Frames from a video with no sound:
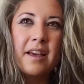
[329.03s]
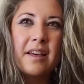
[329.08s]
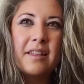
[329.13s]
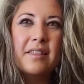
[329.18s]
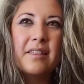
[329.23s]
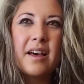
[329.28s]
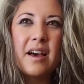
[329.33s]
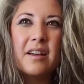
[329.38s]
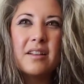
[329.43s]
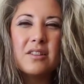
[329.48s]

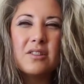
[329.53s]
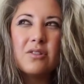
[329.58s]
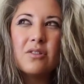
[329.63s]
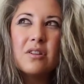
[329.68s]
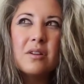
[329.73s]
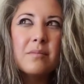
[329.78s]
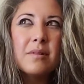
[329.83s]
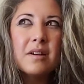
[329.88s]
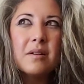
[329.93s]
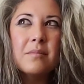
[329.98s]
that certain
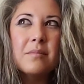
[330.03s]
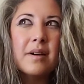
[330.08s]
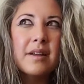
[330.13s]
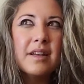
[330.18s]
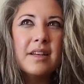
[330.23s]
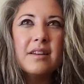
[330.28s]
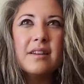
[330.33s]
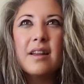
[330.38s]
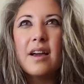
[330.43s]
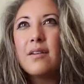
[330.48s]
amount of
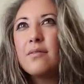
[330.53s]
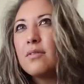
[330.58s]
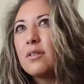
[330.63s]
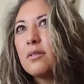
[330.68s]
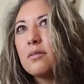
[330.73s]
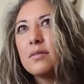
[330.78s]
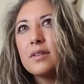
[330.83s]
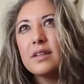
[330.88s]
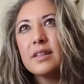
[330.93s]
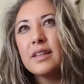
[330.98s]
money never
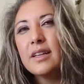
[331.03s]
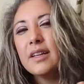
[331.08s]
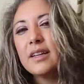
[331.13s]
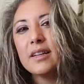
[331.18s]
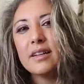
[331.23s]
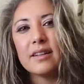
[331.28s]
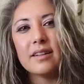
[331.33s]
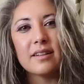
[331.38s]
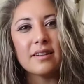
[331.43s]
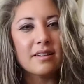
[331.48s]

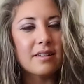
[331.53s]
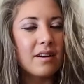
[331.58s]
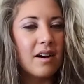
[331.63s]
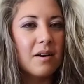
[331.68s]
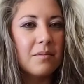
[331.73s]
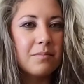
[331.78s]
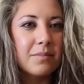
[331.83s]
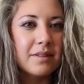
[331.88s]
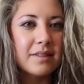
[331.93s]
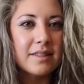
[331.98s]
really
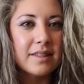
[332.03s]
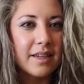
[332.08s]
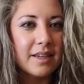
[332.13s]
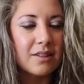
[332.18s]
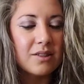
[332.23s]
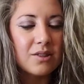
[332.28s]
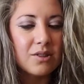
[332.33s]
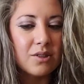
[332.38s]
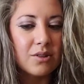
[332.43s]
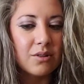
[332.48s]

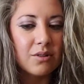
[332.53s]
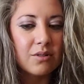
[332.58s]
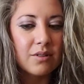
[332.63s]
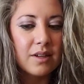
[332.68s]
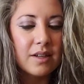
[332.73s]
compensates you.